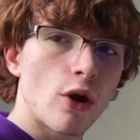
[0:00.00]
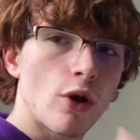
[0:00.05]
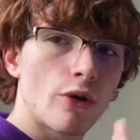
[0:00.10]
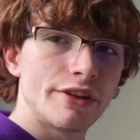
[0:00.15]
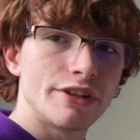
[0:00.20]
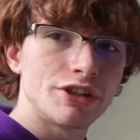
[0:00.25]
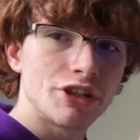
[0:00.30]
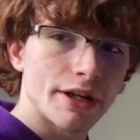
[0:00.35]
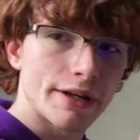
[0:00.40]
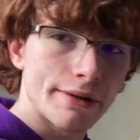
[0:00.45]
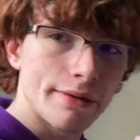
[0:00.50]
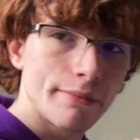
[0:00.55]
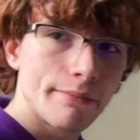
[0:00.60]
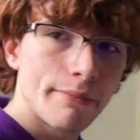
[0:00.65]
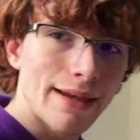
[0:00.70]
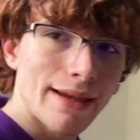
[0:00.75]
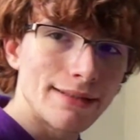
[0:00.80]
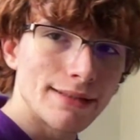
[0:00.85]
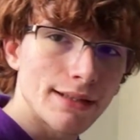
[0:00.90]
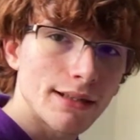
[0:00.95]
origin,
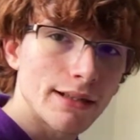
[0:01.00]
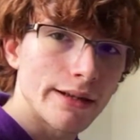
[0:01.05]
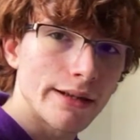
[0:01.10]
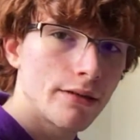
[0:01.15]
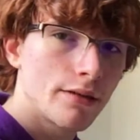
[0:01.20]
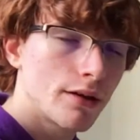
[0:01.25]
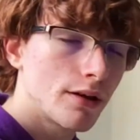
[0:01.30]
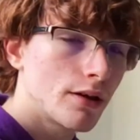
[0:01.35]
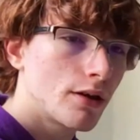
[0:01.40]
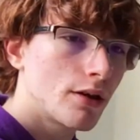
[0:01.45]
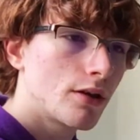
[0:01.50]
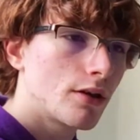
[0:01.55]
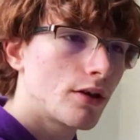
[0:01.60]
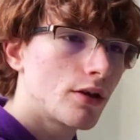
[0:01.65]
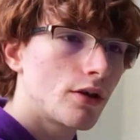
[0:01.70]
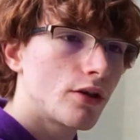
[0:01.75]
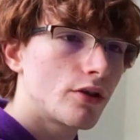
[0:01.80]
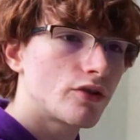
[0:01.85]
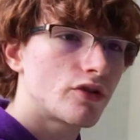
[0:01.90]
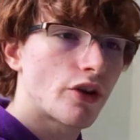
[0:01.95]
basically.
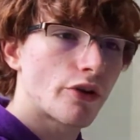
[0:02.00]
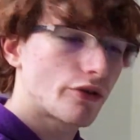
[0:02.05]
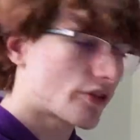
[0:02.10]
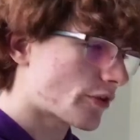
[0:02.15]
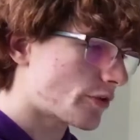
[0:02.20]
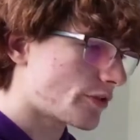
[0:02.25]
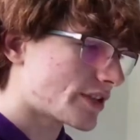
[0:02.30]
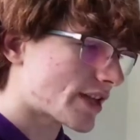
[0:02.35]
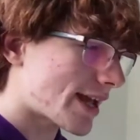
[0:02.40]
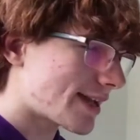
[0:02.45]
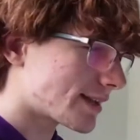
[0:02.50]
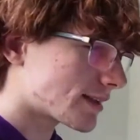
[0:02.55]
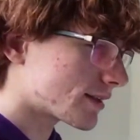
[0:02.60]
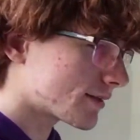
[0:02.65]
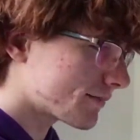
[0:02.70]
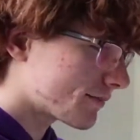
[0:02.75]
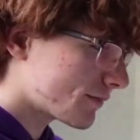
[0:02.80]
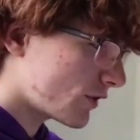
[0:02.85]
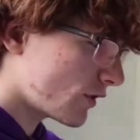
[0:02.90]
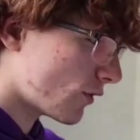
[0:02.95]
So you take
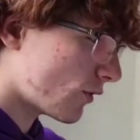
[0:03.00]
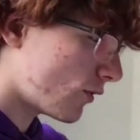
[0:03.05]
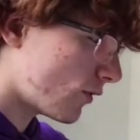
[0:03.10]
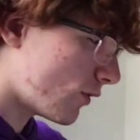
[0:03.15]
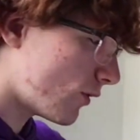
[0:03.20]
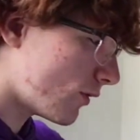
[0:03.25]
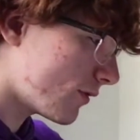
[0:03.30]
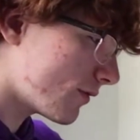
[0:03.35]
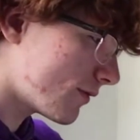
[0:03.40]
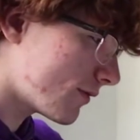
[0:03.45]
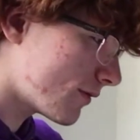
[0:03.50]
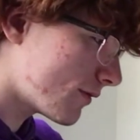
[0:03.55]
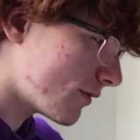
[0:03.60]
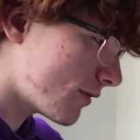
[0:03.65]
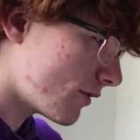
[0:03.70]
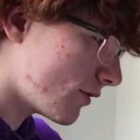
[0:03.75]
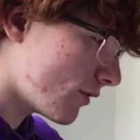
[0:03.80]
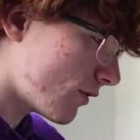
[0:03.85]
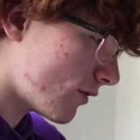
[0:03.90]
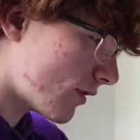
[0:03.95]
your
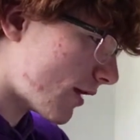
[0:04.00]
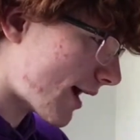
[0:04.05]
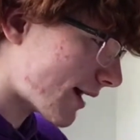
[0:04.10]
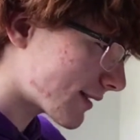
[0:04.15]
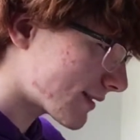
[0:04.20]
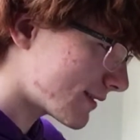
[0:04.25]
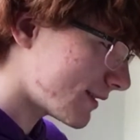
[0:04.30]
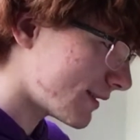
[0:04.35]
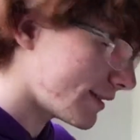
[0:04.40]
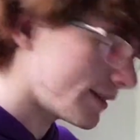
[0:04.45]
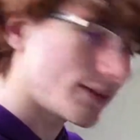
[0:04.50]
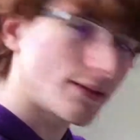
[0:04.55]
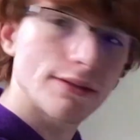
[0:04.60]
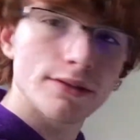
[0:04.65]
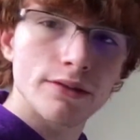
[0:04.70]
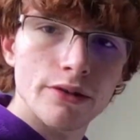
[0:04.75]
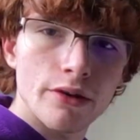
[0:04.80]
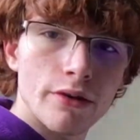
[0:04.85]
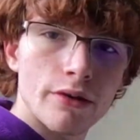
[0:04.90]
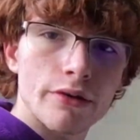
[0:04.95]

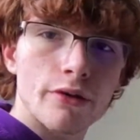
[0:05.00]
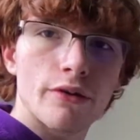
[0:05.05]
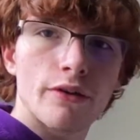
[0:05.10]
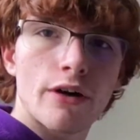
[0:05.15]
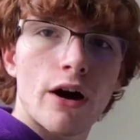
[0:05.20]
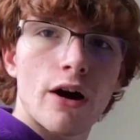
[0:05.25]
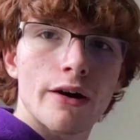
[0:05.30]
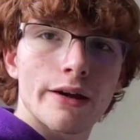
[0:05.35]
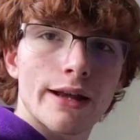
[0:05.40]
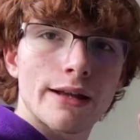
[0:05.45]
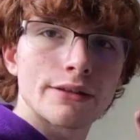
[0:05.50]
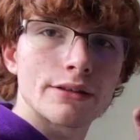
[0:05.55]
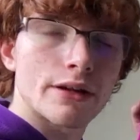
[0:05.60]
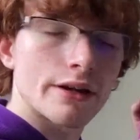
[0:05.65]
axes, your Argand